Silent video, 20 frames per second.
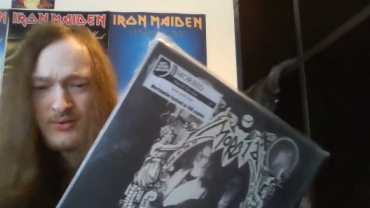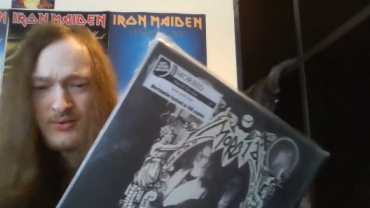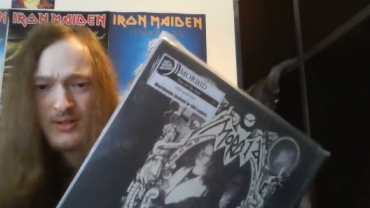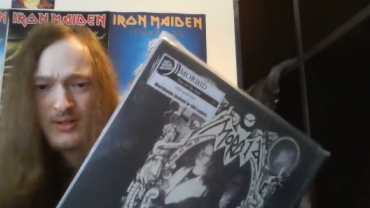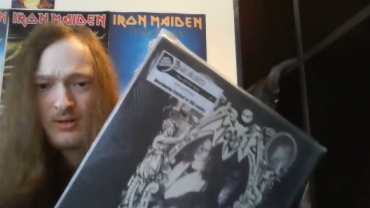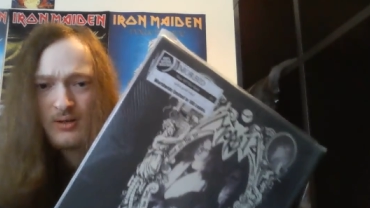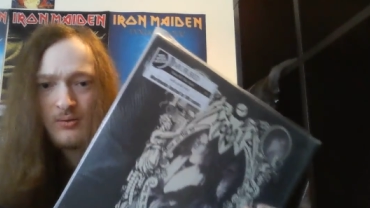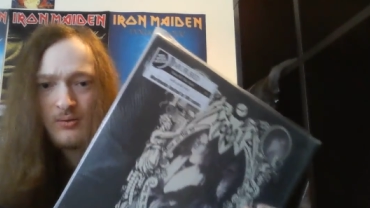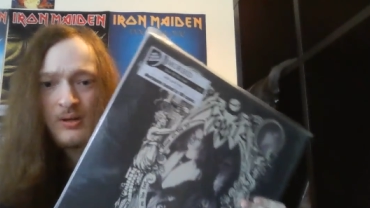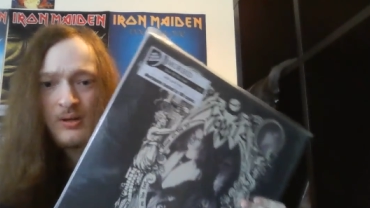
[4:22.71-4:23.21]

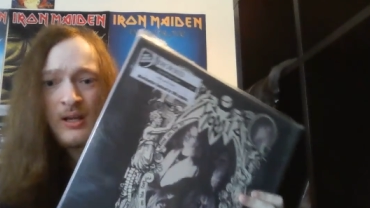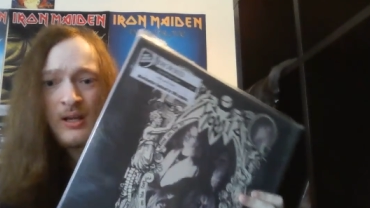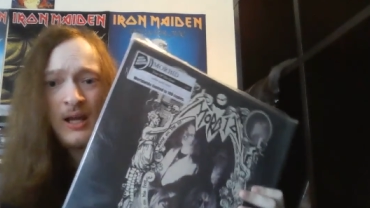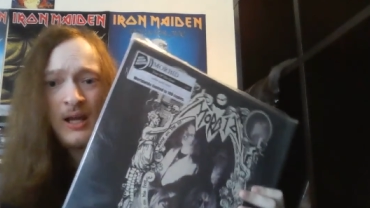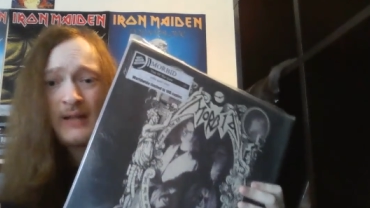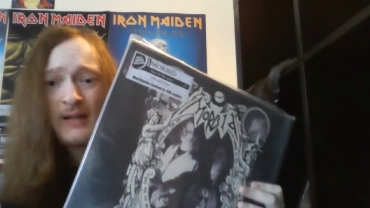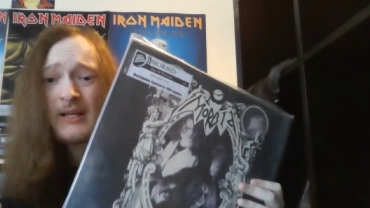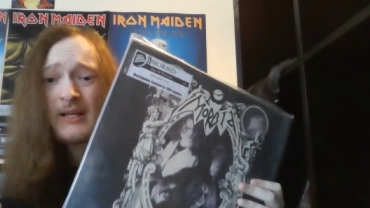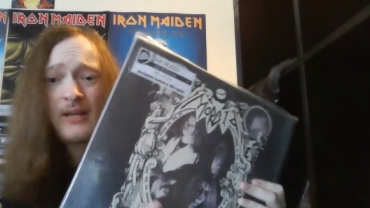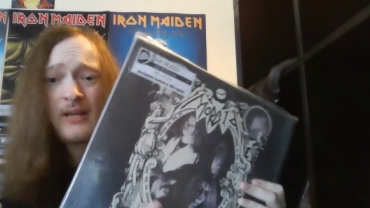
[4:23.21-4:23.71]
So
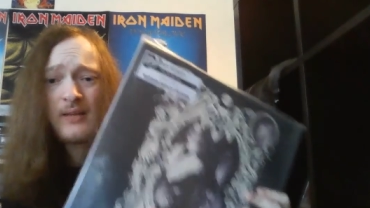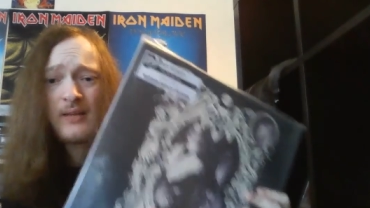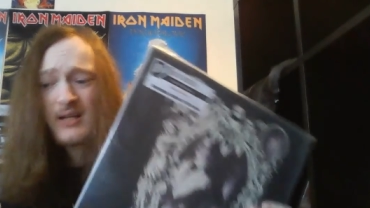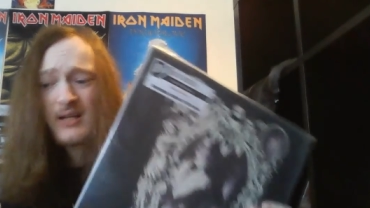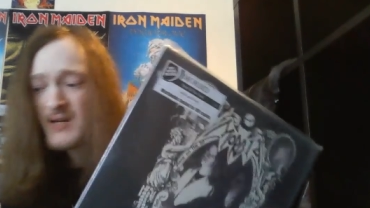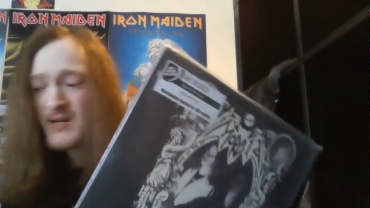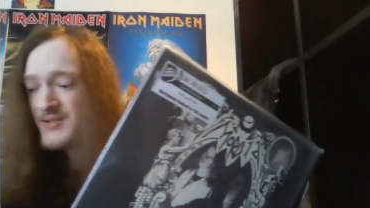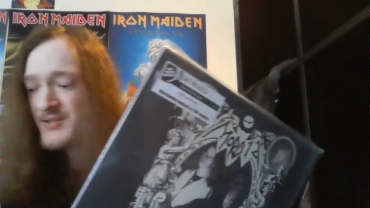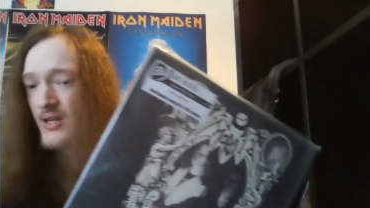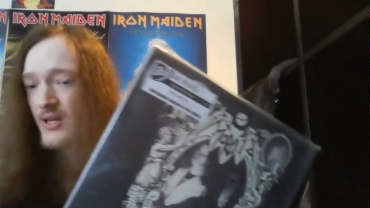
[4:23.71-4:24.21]
again, like
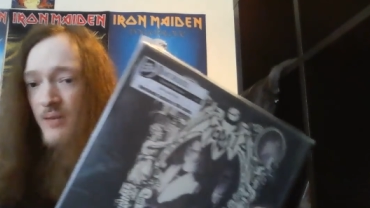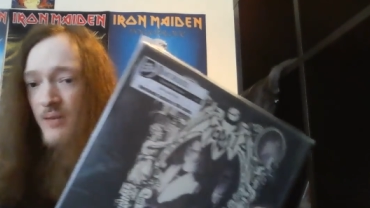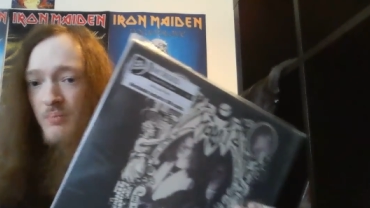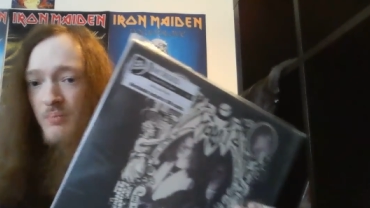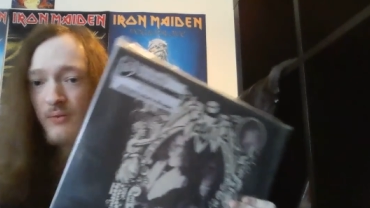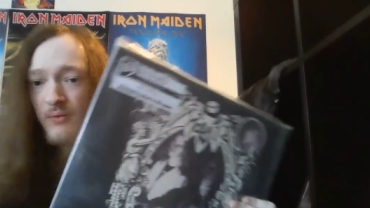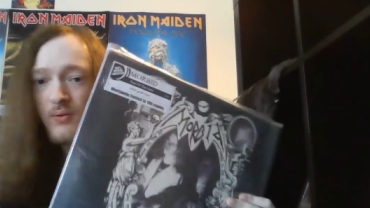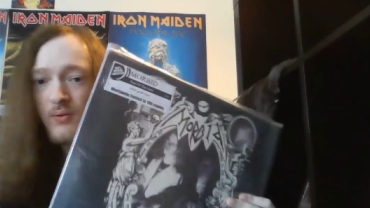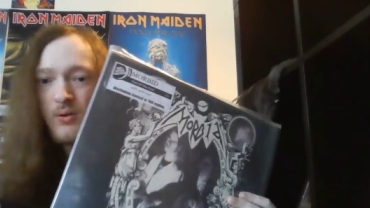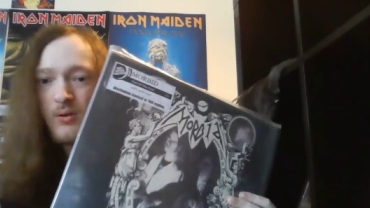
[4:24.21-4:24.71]
I said
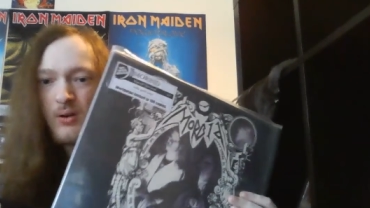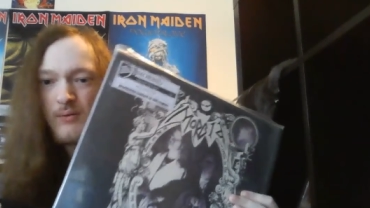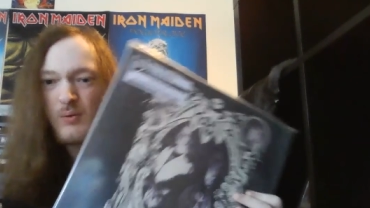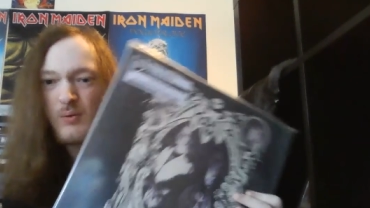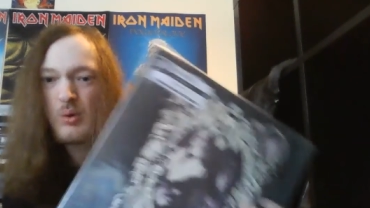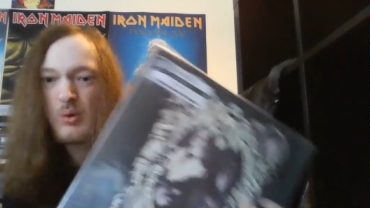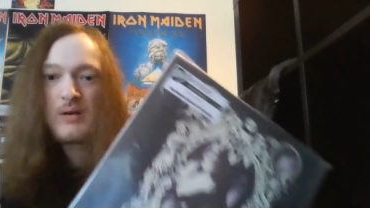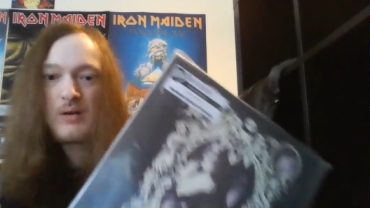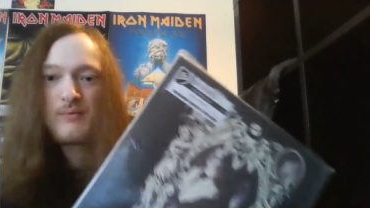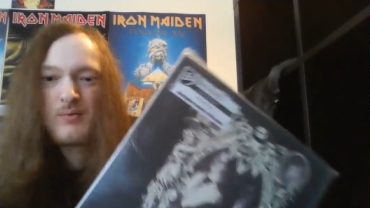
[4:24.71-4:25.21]
before,
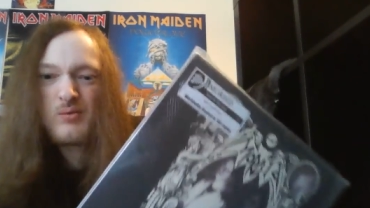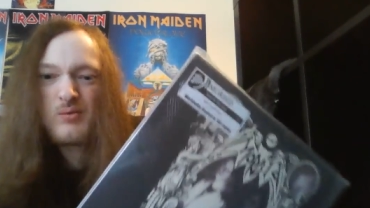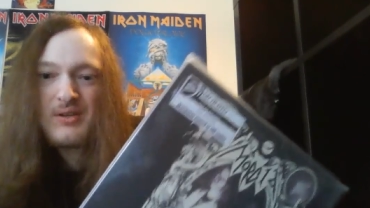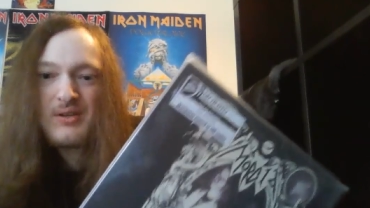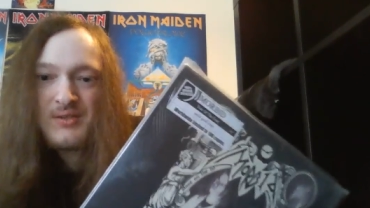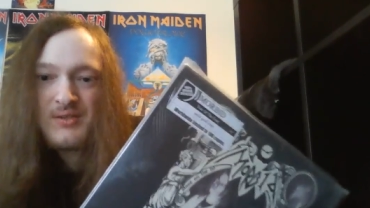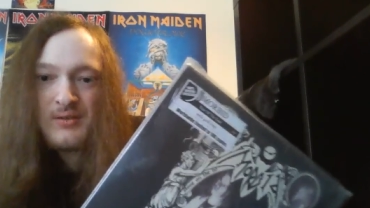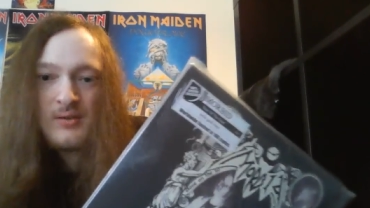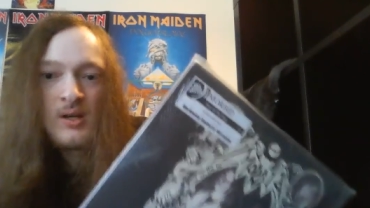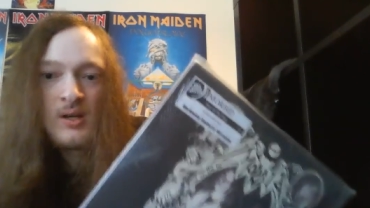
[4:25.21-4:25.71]
for whatever
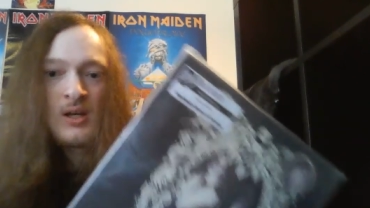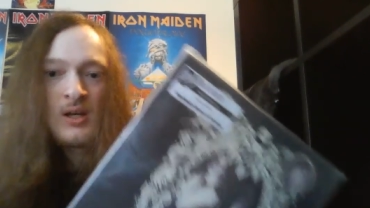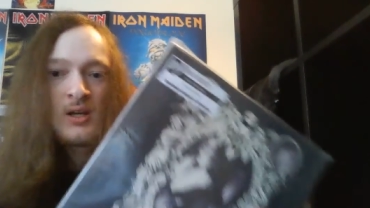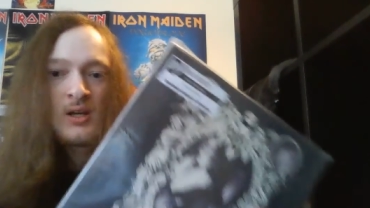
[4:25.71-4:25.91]
reason,